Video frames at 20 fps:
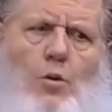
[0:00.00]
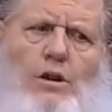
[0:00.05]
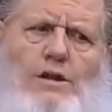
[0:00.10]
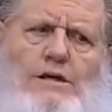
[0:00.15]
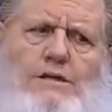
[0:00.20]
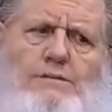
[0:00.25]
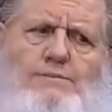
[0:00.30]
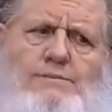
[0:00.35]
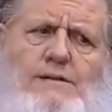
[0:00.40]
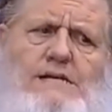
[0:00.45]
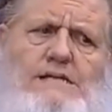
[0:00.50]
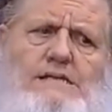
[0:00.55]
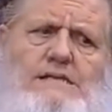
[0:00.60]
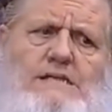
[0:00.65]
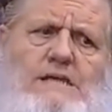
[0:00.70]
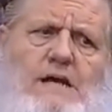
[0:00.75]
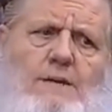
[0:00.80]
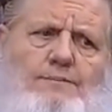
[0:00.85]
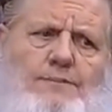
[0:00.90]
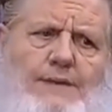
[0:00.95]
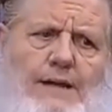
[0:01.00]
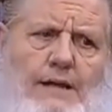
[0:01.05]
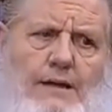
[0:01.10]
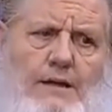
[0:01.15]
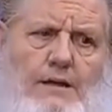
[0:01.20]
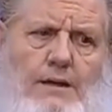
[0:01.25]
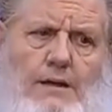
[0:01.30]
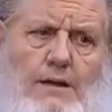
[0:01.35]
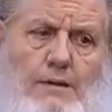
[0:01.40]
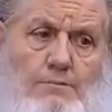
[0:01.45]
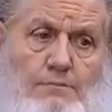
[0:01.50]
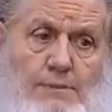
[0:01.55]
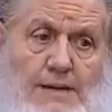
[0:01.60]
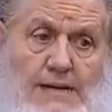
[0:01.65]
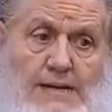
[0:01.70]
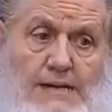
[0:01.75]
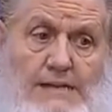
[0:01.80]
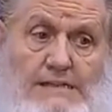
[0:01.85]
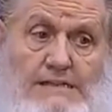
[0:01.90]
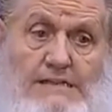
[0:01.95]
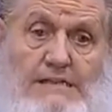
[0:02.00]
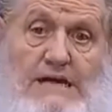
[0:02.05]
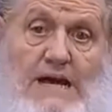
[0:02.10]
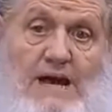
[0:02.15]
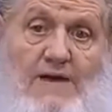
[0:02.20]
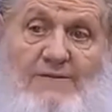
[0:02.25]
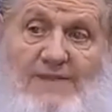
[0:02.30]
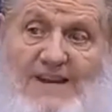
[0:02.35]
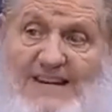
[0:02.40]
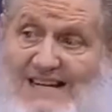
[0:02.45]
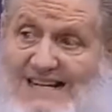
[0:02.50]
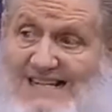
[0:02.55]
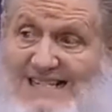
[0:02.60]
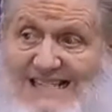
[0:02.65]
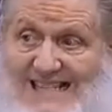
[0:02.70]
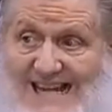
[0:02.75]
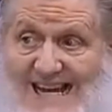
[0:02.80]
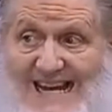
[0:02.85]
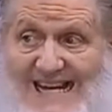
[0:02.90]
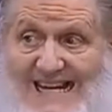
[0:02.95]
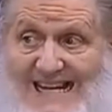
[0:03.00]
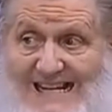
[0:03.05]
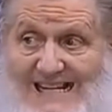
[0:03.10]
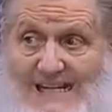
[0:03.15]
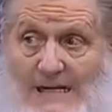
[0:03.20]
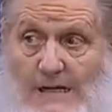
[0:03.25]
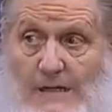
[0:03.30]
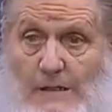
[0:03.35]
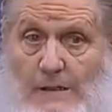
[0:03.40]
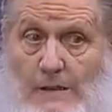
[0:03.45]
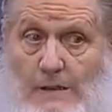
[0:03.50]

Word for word: Well, this means something. It means if he didn't take it,